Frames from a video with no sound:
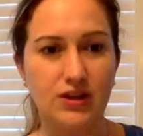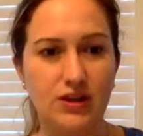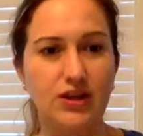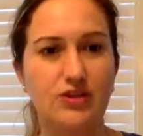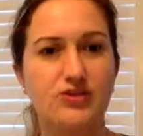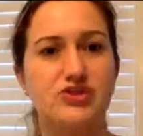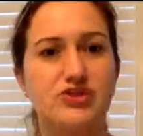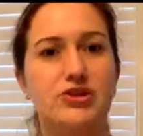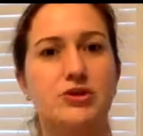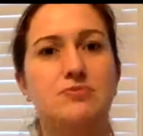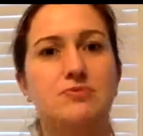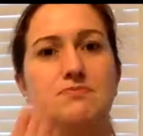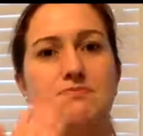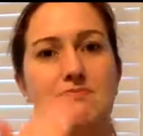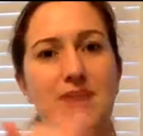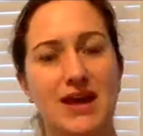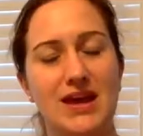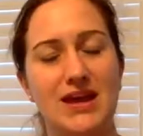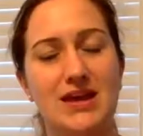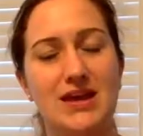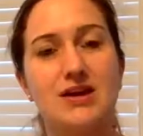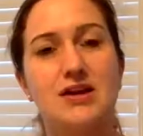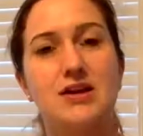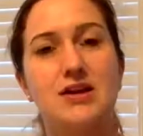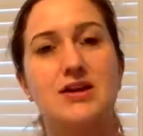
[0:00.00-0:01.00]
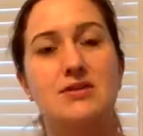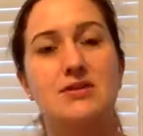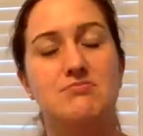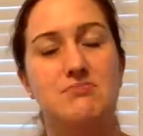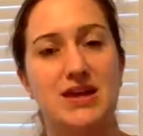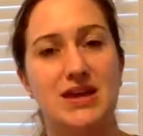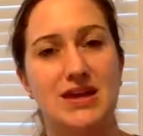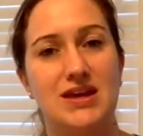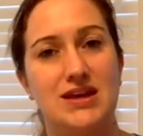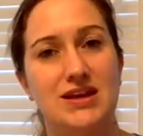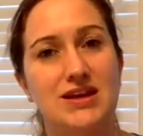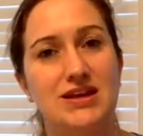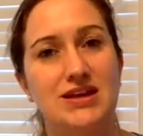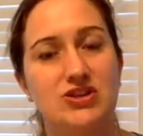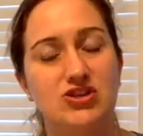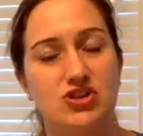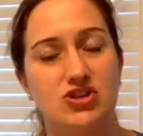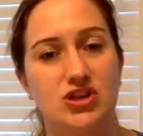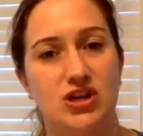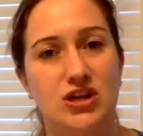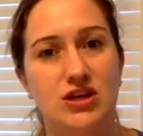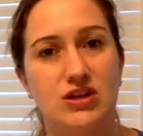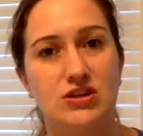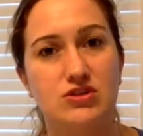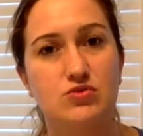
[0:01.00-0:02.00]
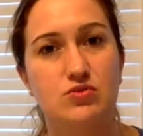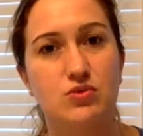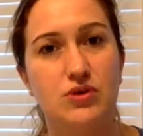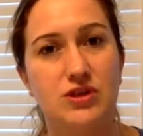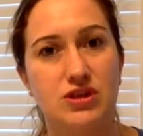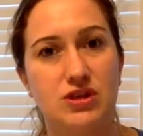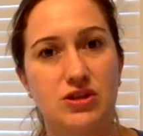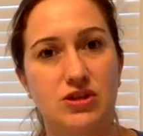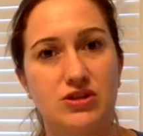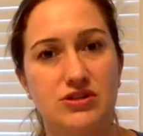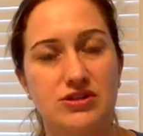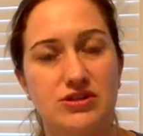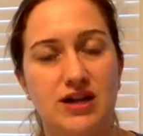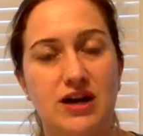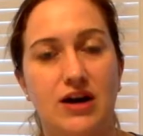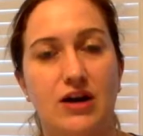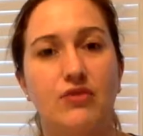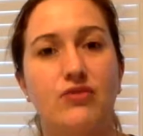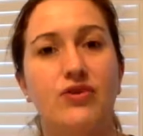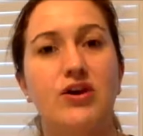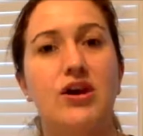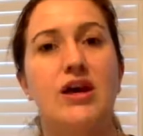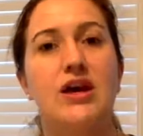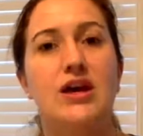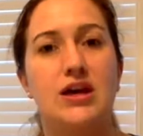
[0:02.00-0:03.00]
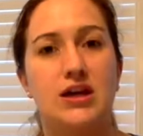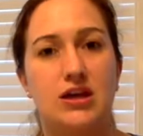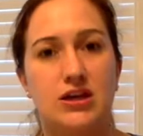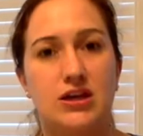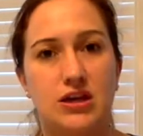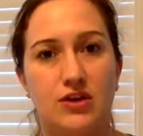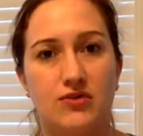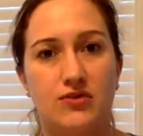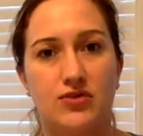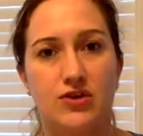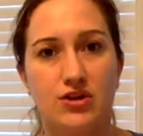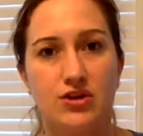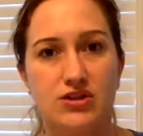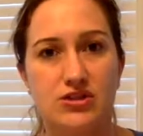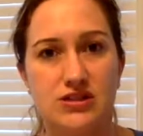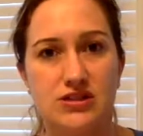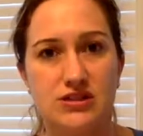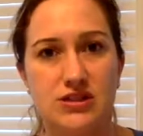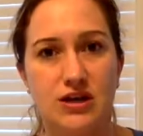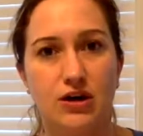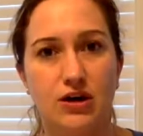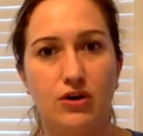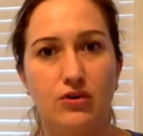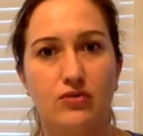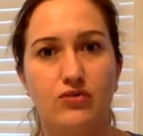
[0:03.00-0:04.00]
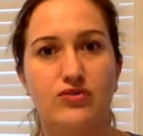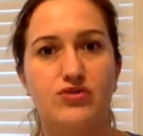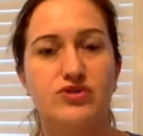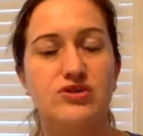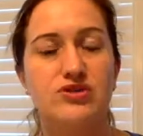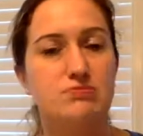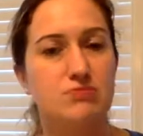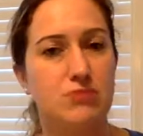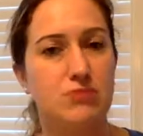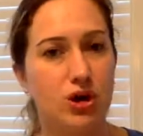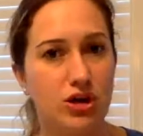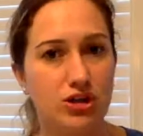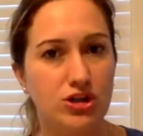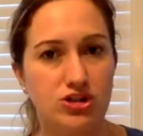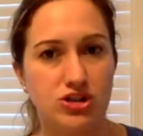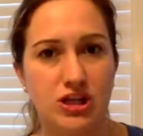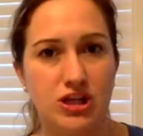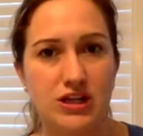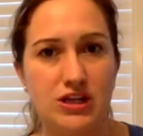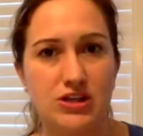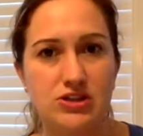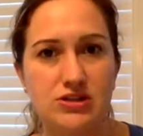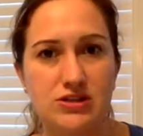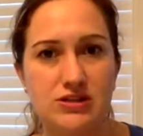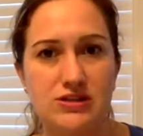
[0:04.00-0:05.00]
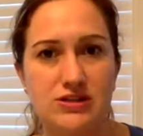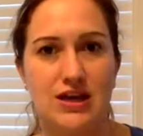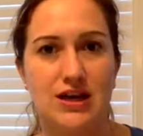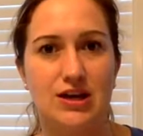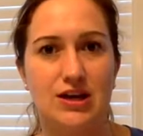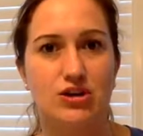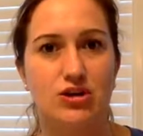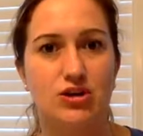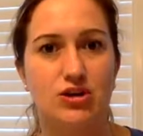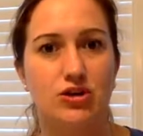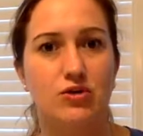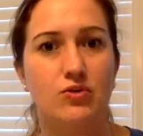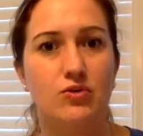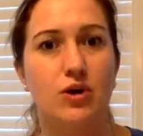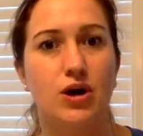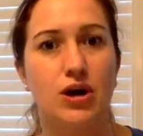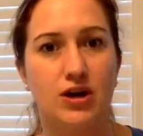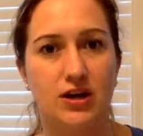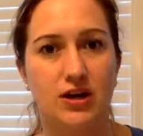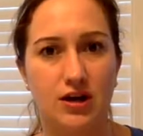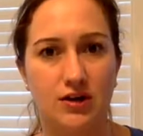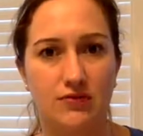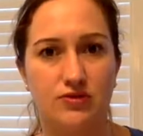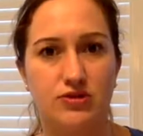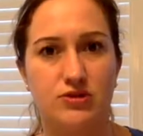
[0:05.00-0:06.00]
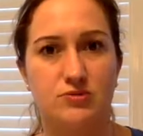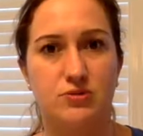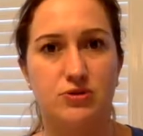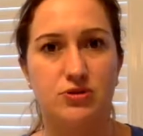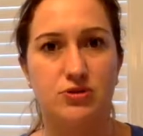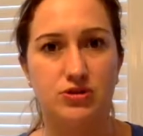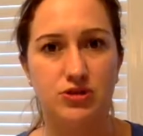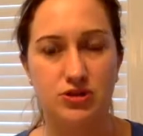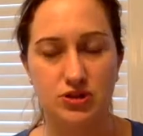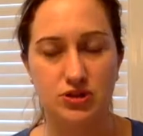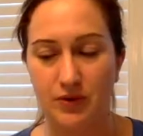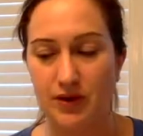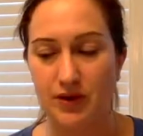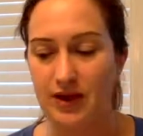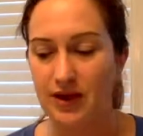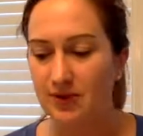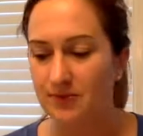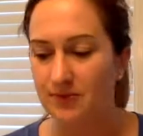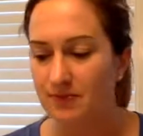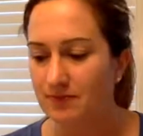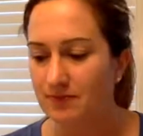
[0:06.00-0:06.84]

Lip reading: So make an exchange with yourself. Give yourself small changes that you are comfortable doing.